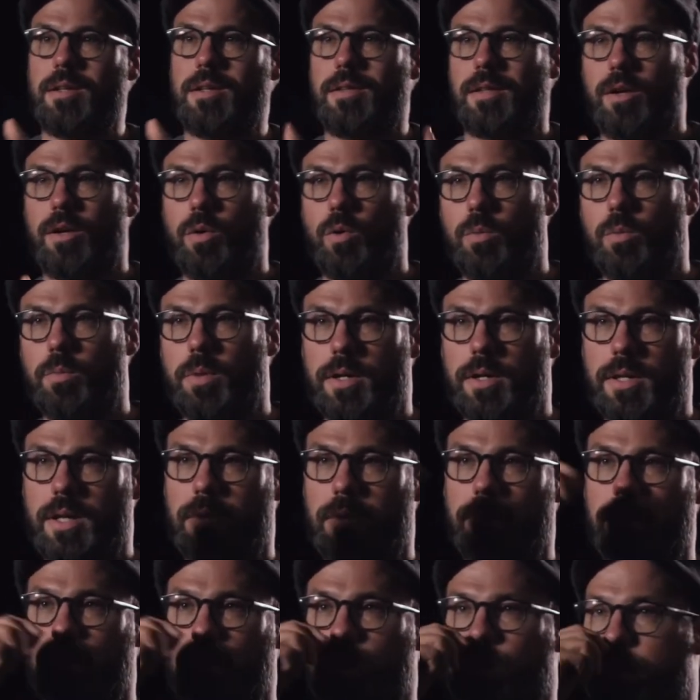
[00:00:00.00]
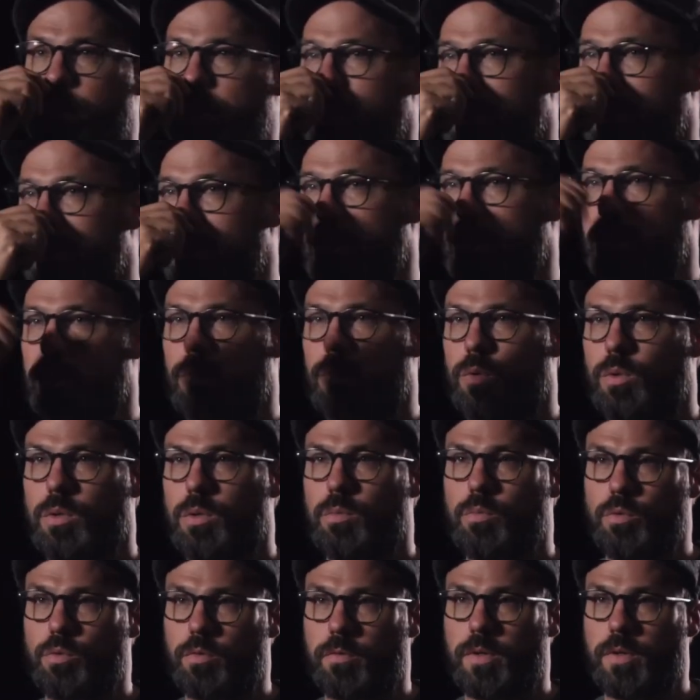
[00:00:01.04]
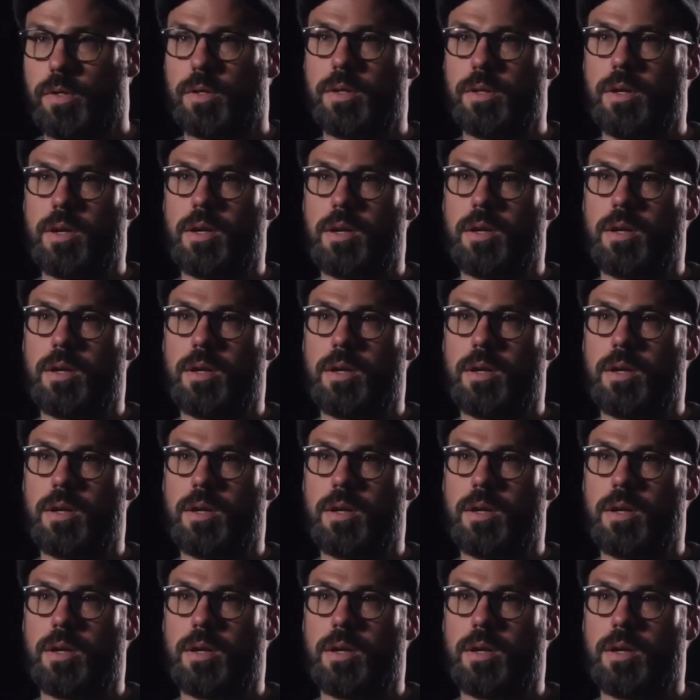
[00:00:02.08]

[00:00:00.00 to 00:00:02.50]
They all might have their opinions. If you do a movie,